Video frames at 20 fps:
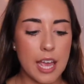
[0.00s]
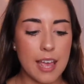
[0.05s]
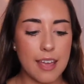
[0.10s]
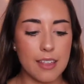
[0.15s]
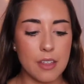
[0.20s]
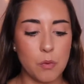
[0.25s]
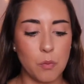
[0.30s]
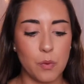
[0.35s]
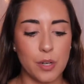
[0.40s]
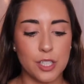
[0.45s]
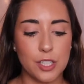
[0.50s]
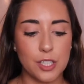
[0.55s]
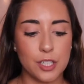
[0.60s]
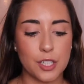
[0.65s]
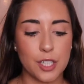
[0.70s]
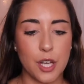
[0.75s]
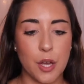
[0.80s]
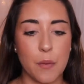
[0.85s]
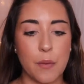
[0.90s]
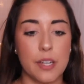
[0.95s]
and then we're
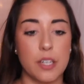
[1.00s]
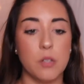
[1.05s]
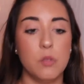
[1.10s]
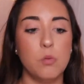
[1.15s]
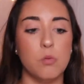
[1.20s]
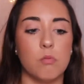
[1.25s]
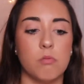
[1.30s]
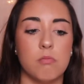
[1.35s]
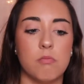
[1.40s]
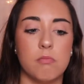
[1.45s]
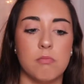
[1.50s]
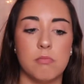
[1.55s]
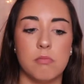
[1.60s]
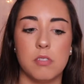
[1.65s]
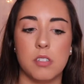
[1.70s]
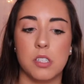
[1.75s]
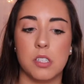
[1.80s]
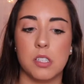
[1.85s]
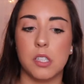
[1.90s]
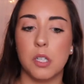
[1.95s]
just going, ooh,
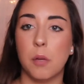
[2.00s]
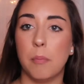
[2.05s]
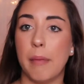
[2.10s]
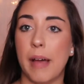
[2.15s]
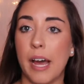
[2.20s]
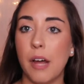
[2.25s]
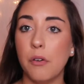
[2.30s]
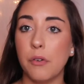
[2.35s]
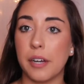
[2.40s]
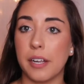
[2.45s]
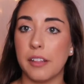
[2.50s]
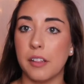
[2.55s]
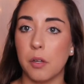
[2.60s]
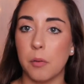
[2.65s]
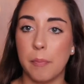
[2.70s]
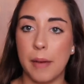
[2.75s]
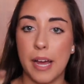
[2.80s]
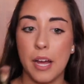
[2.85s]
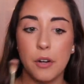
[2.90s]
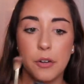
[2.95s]
a little
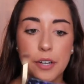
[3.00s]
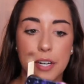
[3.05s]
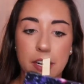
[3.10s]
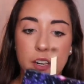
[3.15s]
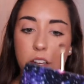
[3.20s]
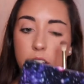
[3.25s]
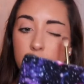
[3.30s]
powdery,